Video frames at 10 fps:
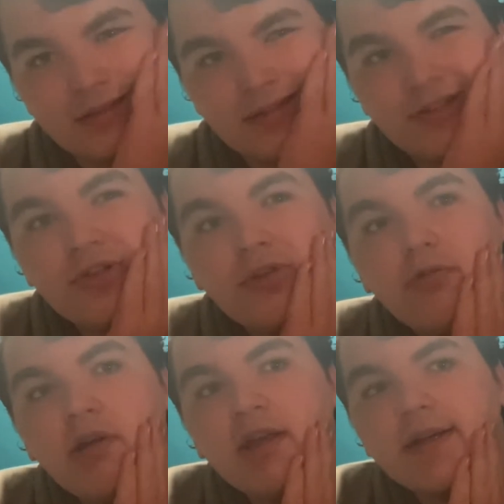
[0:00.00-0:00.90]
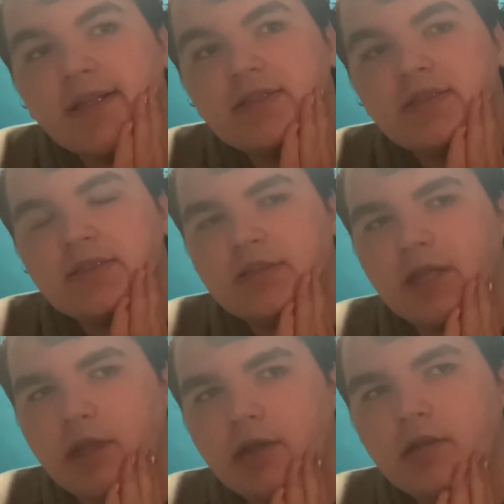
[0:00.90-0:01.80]
know why I
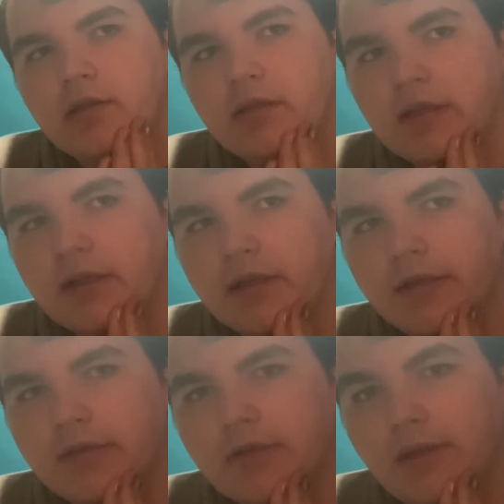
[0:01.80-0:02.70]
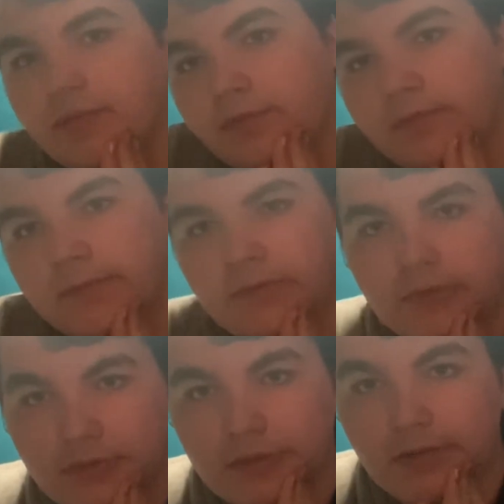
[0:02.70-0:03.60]
said if
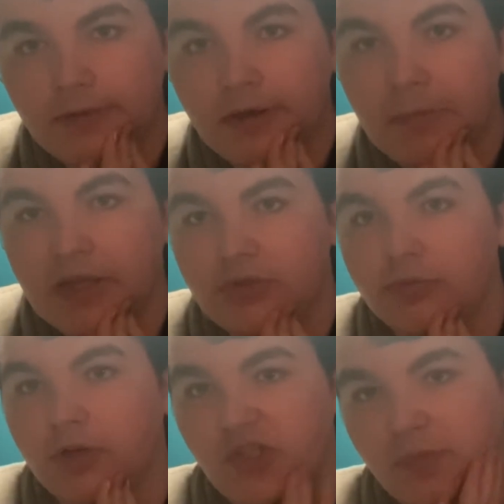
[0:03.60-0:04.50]
I made you watch